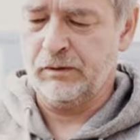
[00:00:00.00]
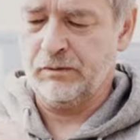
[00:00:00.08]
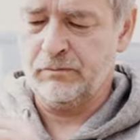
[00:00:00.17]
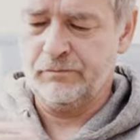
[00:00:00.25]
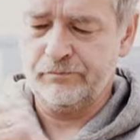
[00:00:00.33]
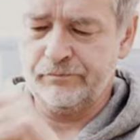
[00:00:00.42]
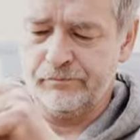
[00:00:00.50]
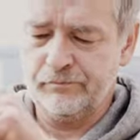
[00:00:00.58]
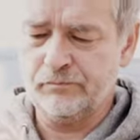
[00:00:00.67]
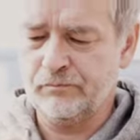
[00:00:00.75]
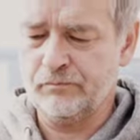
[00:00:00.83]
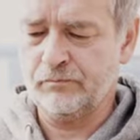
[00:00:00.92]

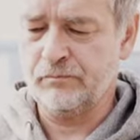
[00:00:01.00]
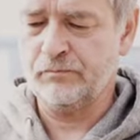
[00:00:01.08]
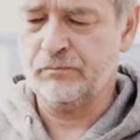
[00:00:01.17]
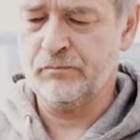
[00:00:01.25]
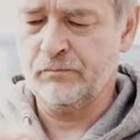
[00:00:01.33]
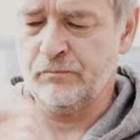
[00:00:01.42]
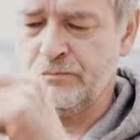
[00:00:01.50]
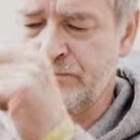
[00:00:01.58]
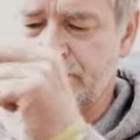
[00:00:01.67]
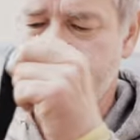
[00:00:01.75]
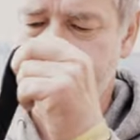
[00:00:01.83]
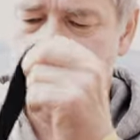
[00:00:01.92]

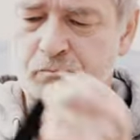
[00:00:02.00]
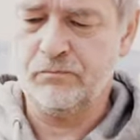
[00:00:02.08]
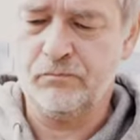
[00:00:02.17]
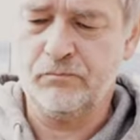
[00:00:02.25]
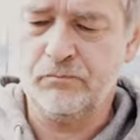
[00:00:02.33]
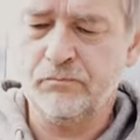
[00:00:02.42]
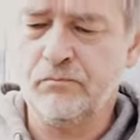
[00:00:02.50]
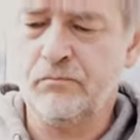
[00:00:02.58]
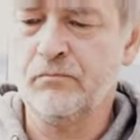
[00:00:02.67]
Nothing is said.